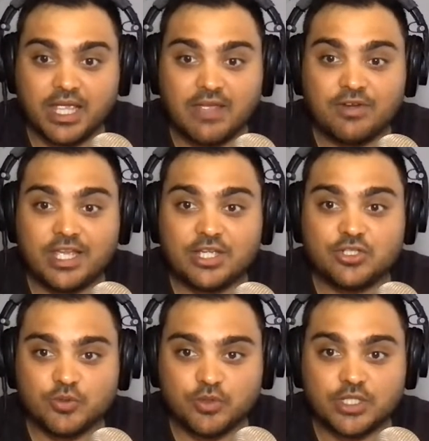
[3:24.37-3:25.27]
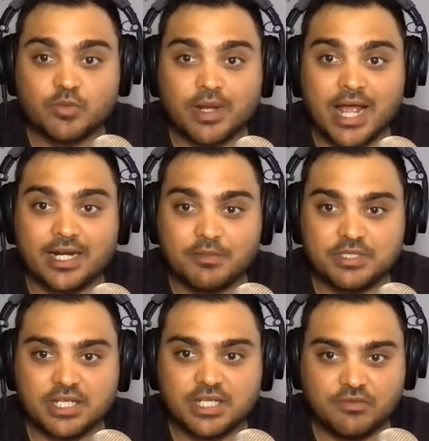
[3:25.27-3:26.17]
Every issue is
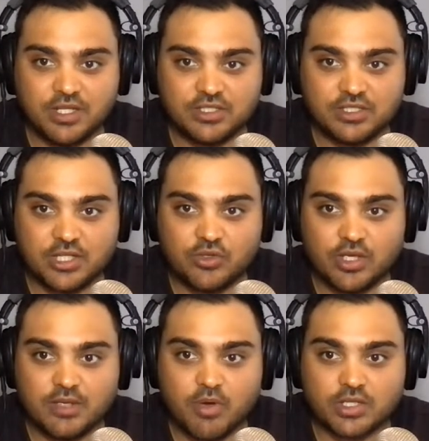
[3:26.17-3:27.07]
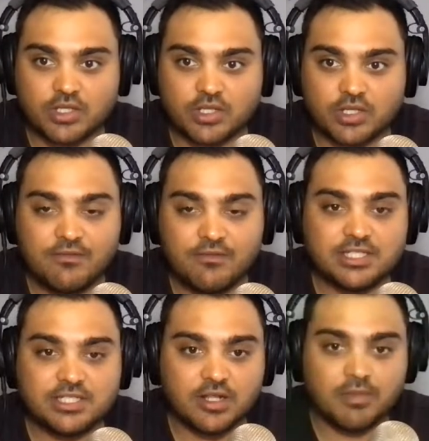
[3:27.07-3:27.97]
100% free straight to your inbox every
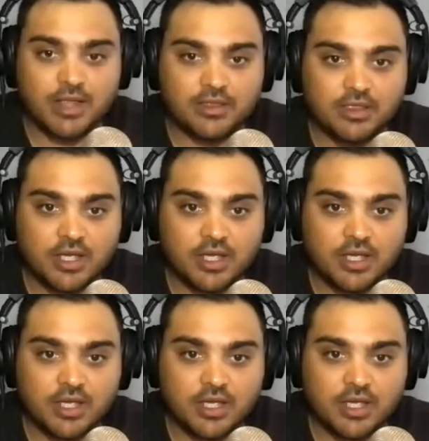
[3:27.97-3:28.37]
single month.